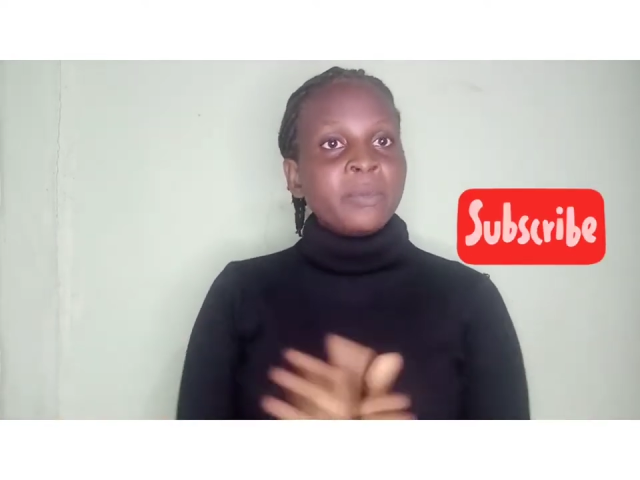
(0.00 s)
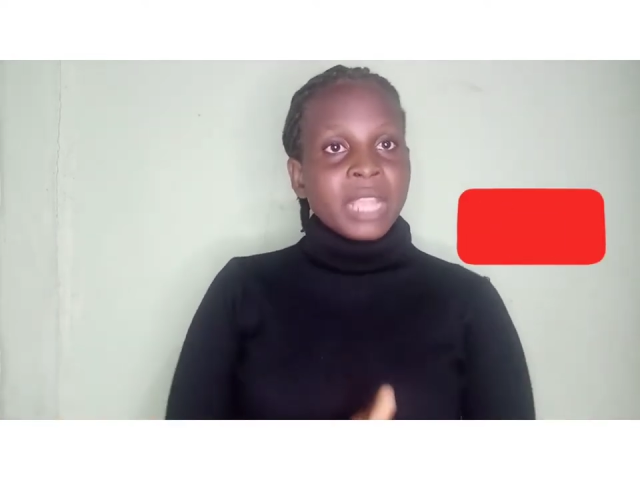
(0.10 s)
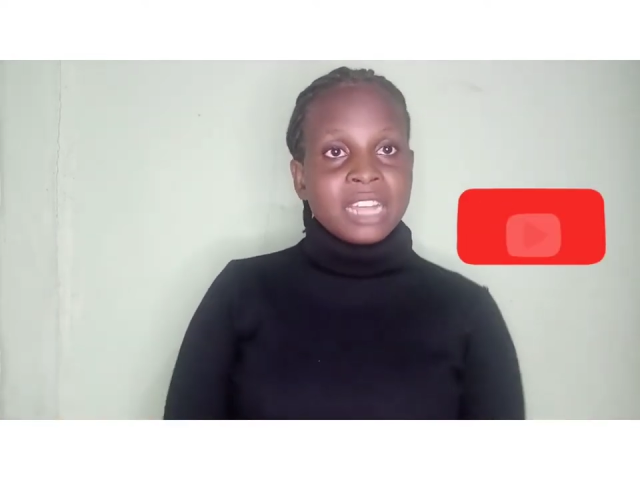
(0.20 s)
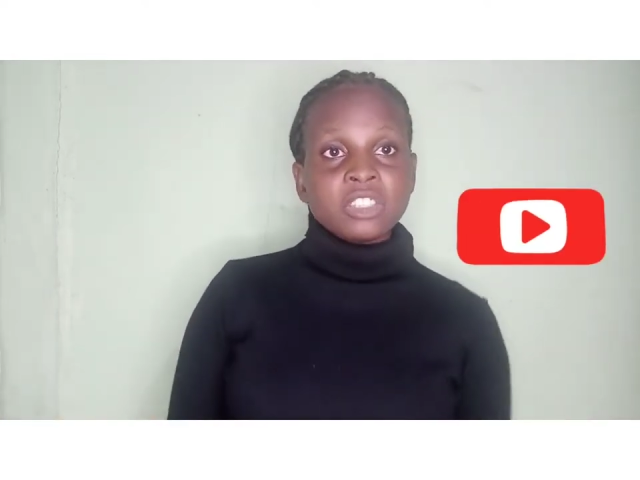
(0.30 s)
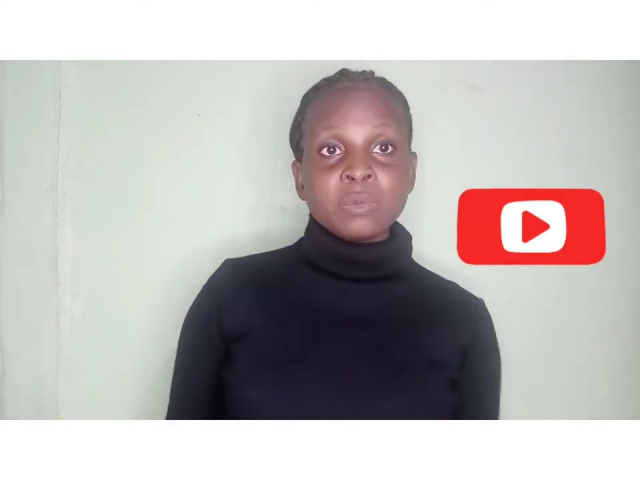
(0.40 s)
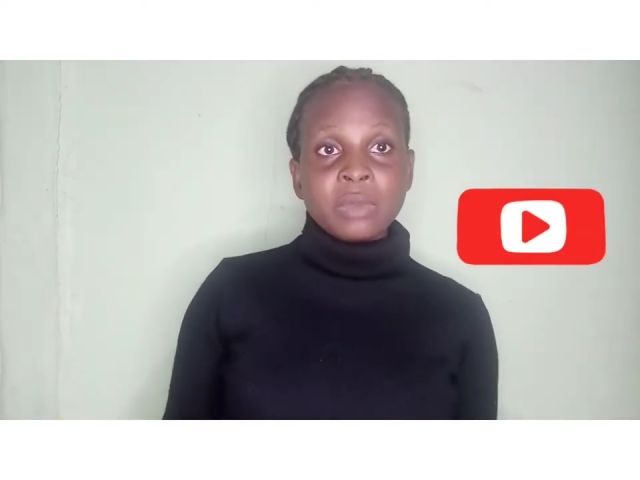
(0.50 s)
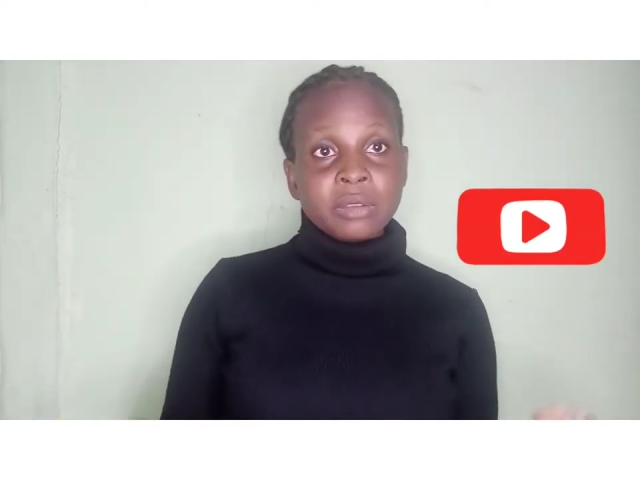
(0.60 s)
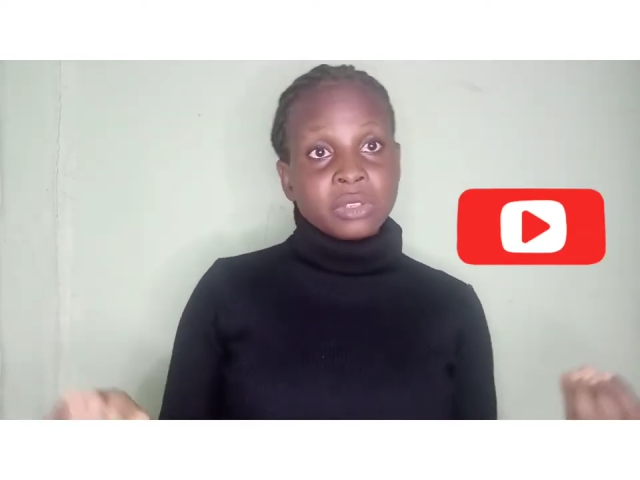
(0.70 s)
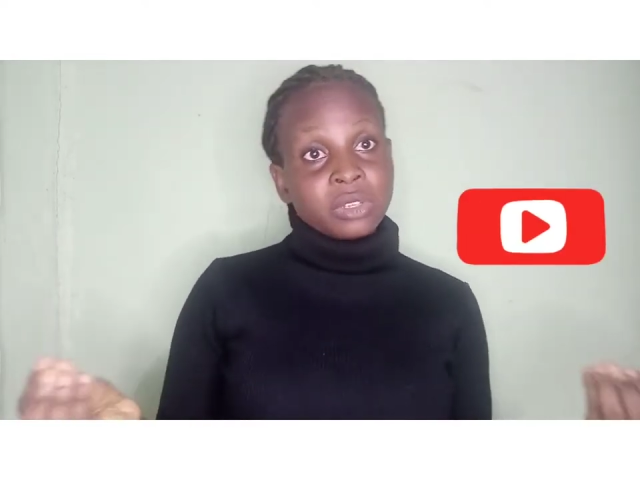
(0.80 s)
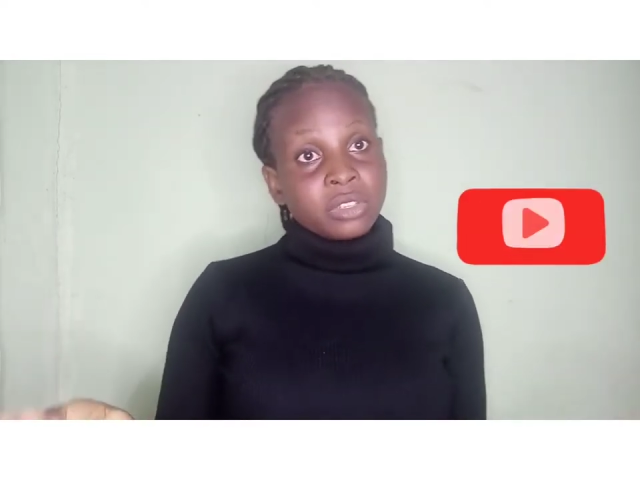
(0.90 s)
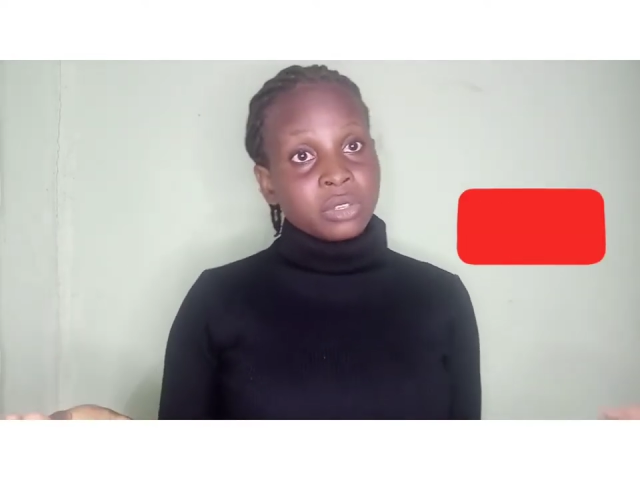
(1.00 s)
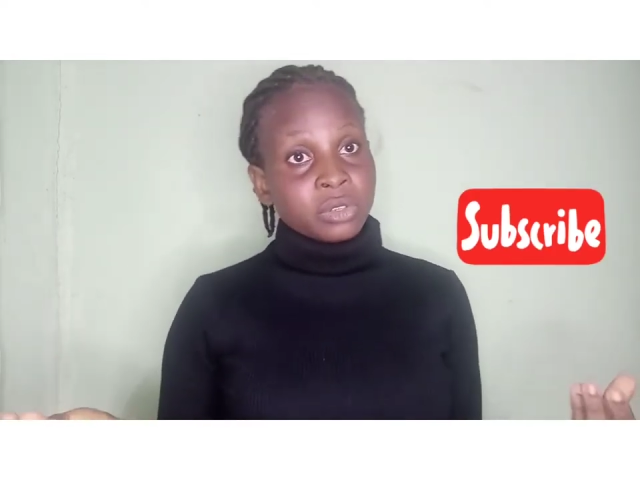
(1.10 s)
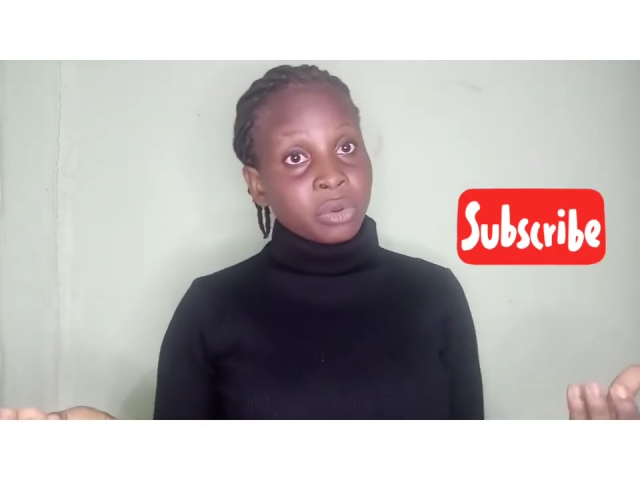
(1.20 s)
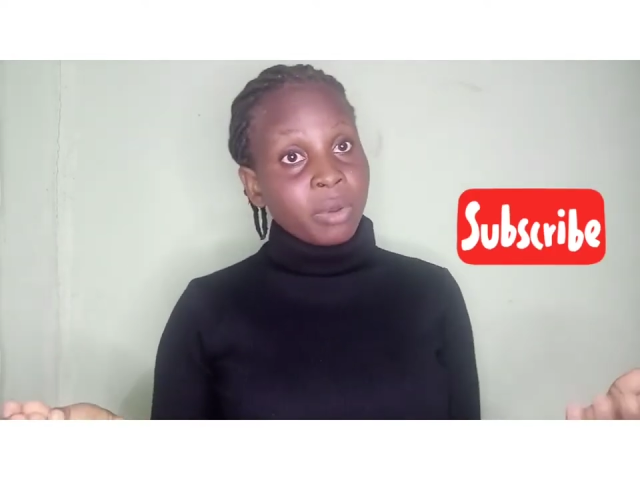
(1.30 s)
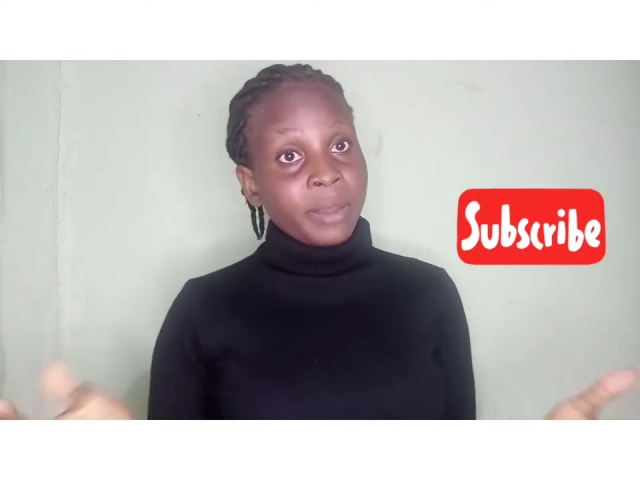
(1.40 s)
And to my returning
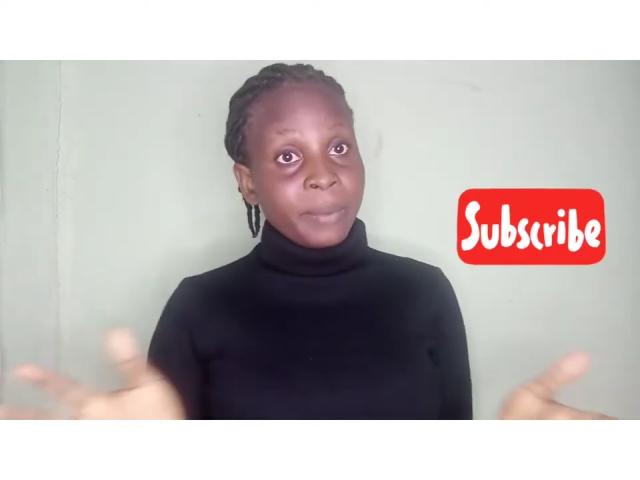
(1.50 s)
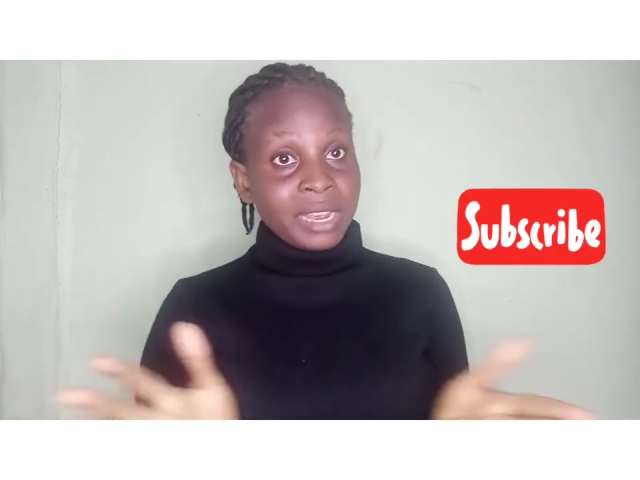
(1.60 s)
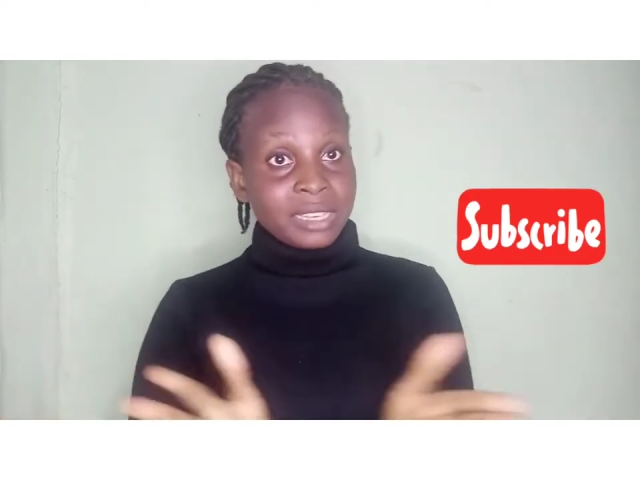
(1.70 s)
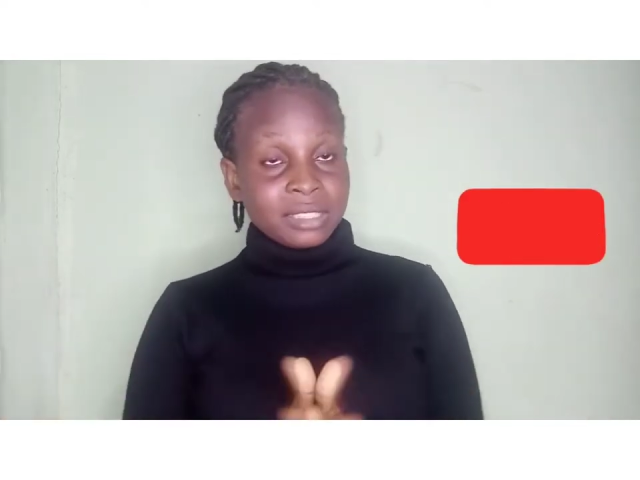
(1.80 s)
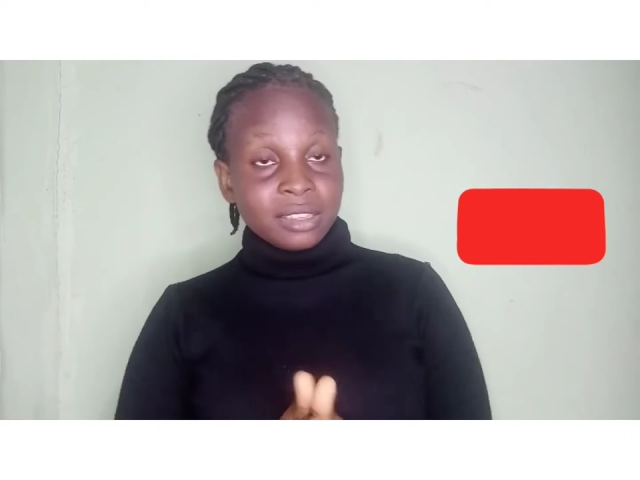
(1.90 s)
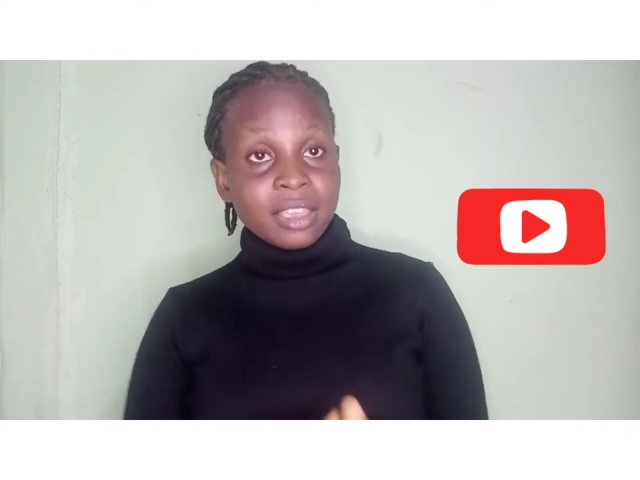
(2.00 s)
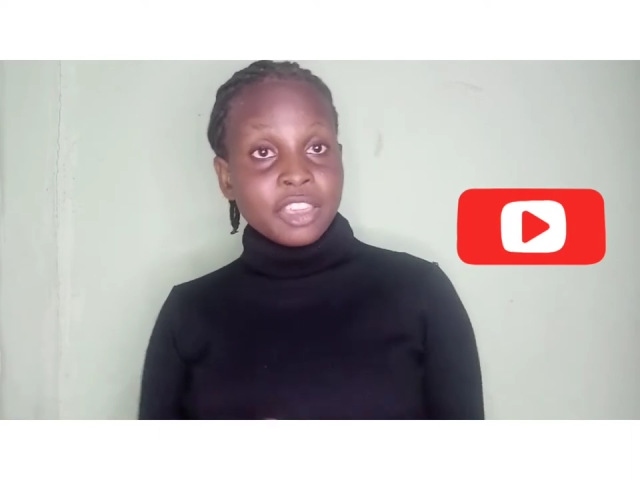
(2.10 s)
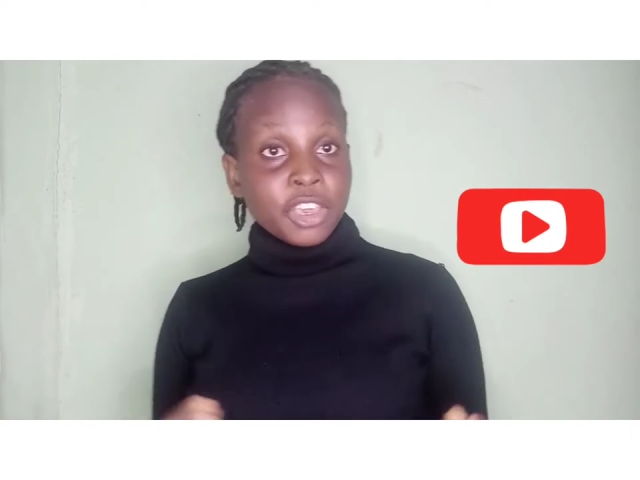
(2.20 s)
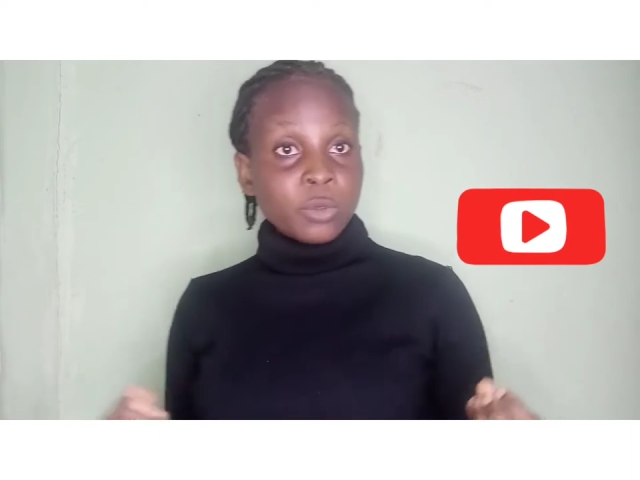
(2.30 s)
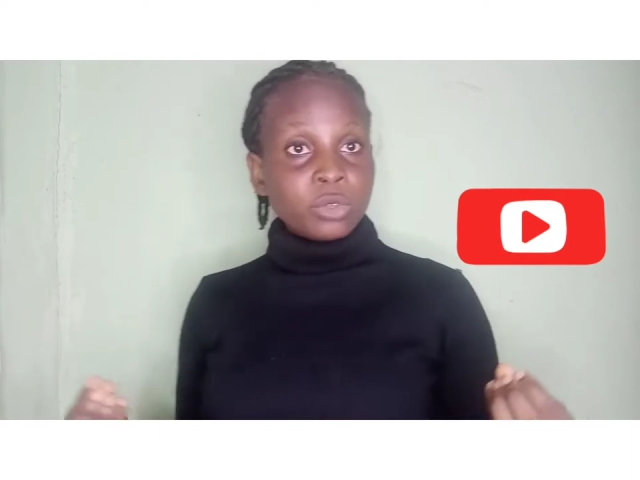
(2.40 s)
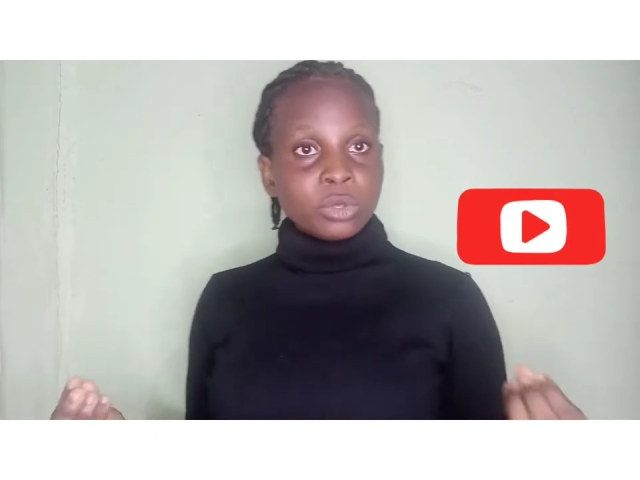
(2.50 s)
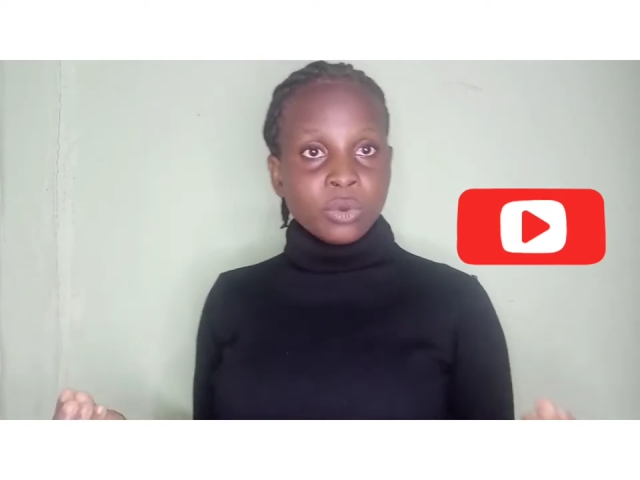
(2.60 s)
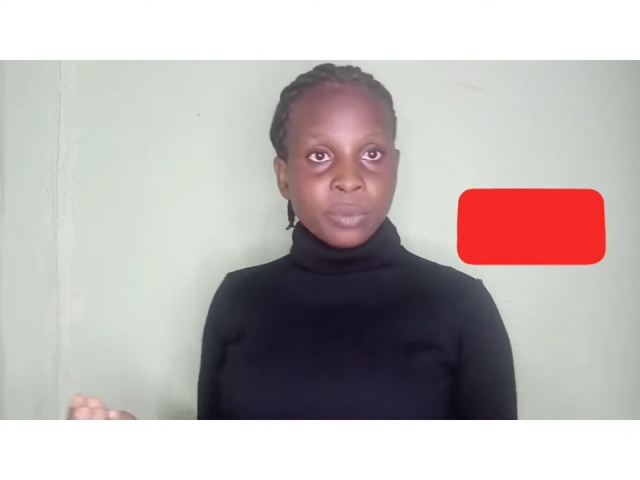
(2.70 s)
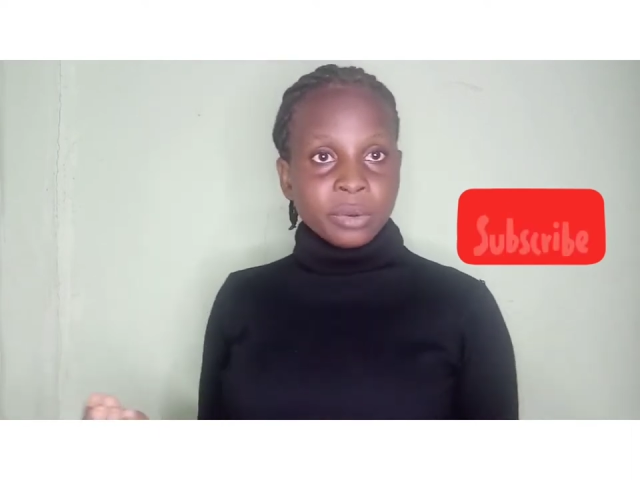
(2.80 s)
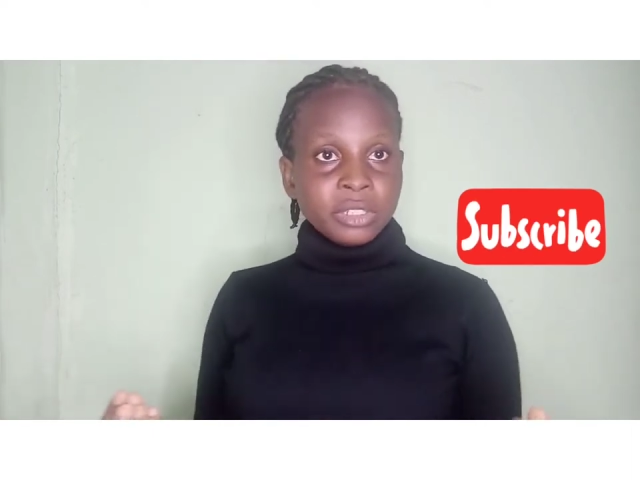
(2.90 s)
subscribers, thank you so
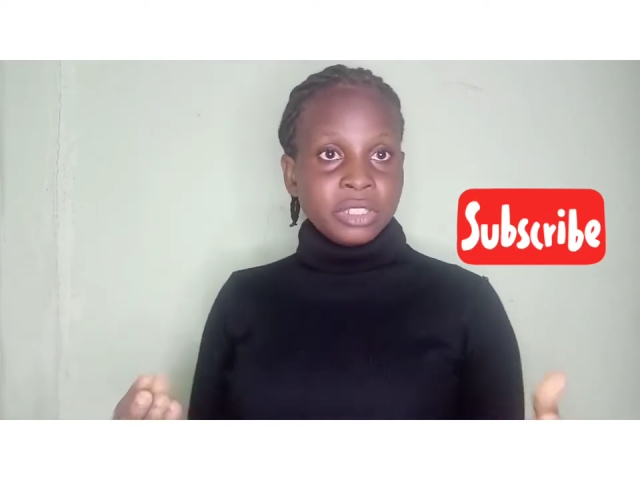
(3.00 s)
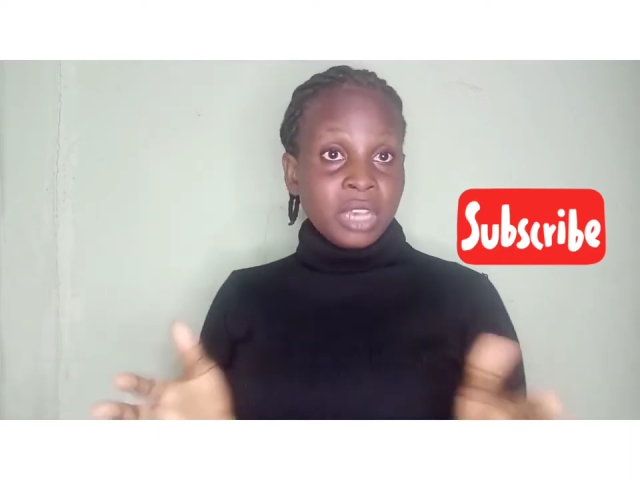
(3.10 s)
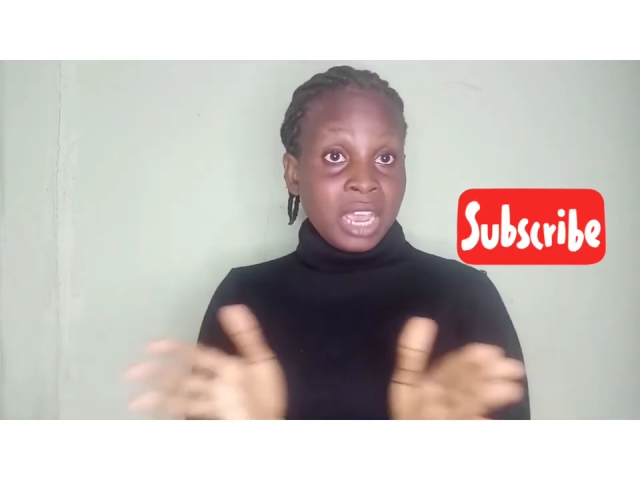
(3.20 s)
much.